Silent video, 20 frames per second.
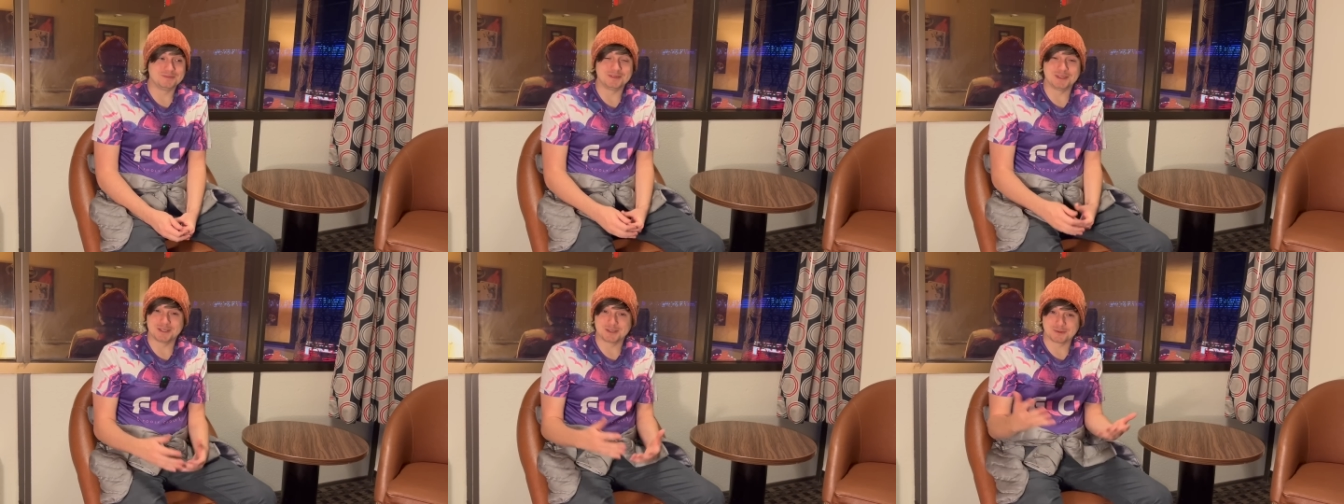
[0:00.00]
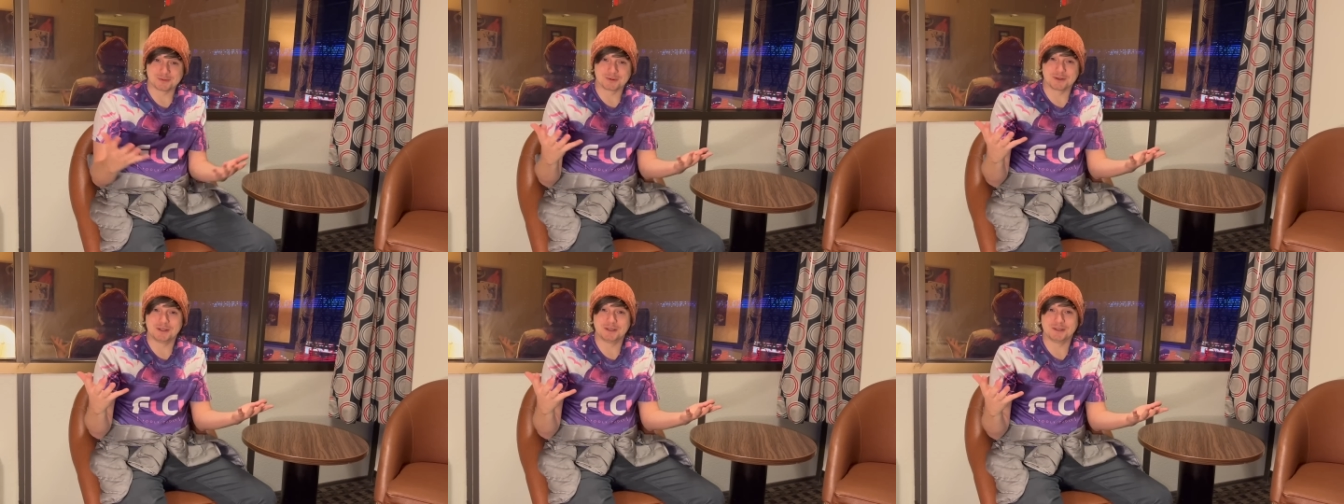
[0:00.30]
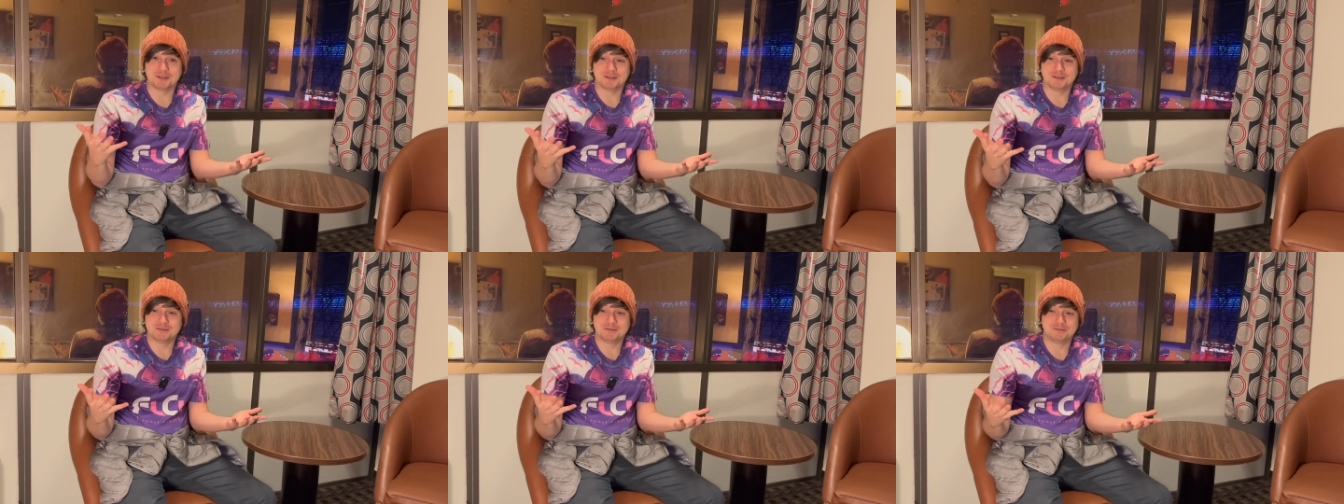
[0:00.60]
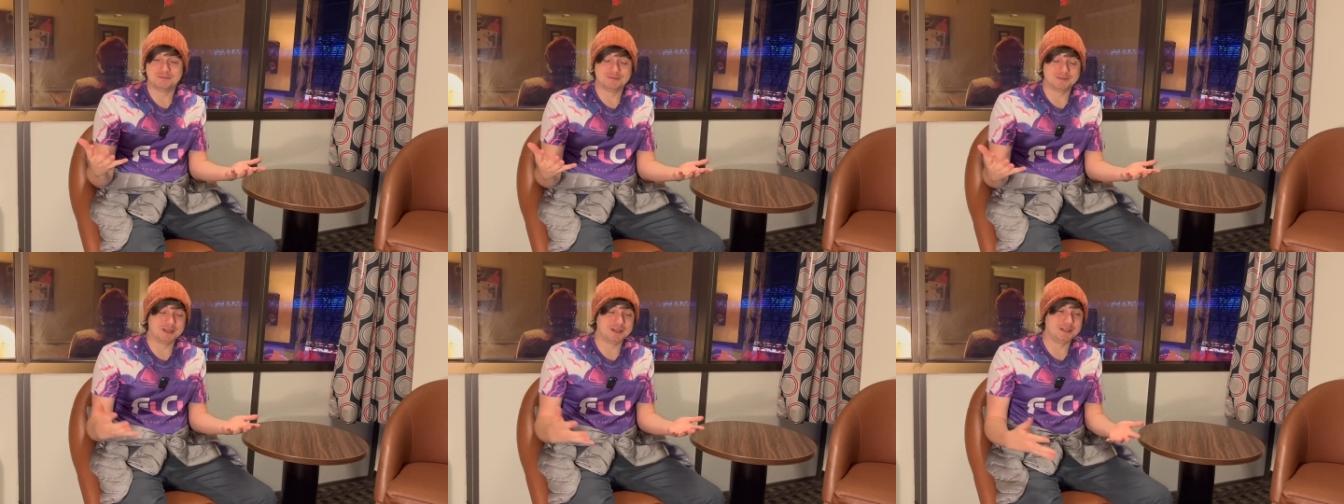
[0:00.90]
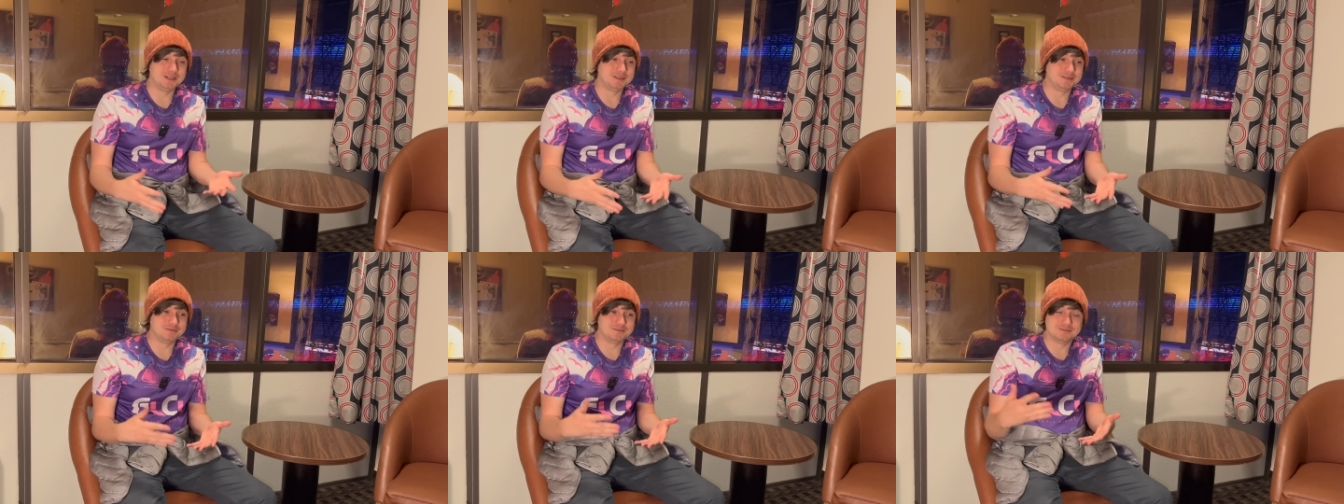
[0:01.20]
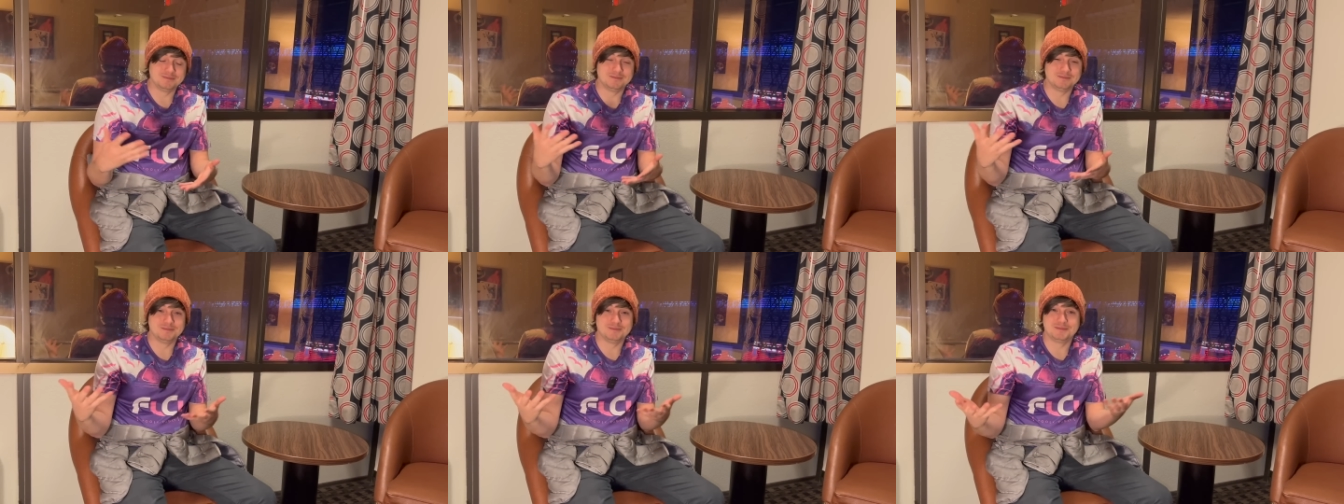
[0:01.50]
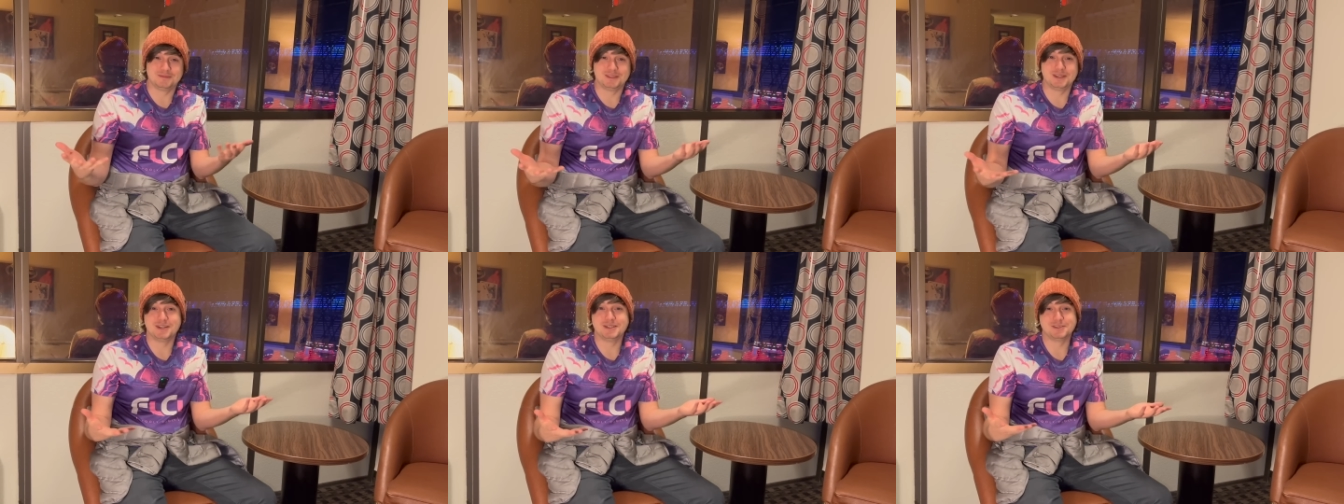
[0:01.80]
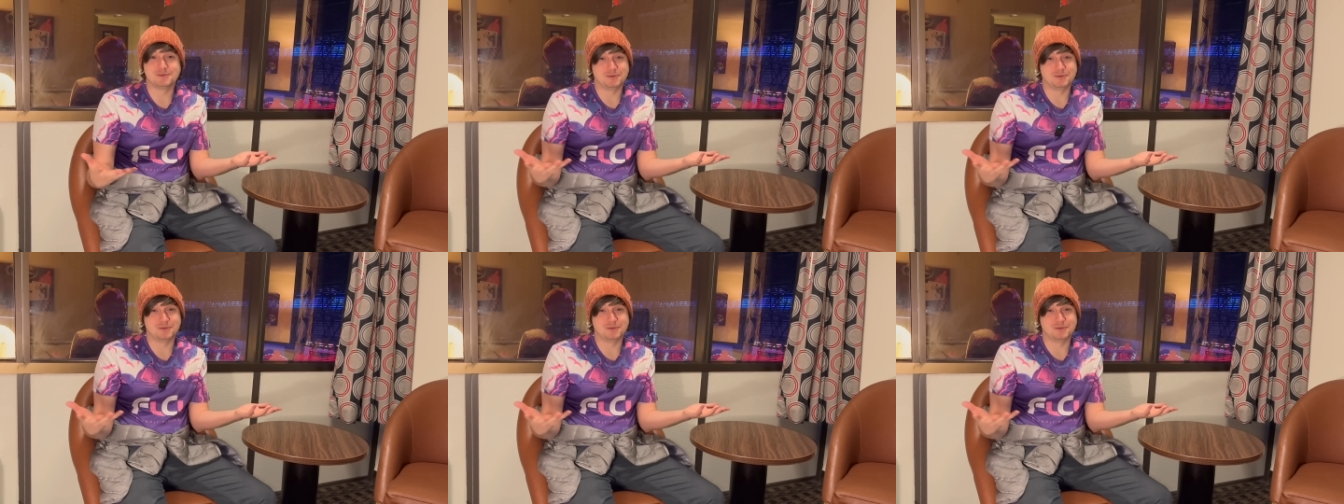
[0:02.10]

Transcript: it's real, and it does